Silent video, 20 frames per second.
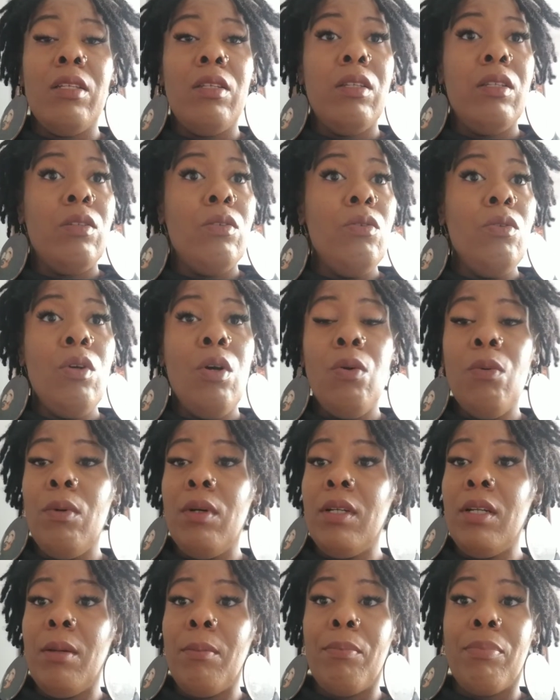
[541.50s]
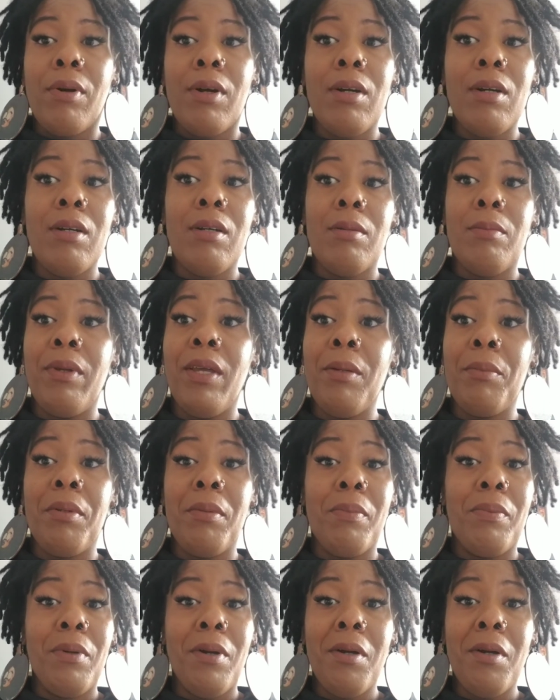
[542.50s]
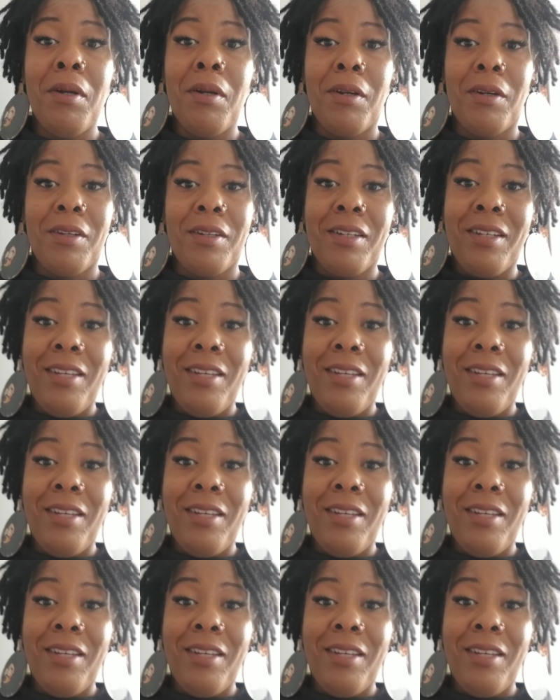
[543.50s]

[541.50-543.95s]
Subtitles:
you don't want to burn, baby, burn.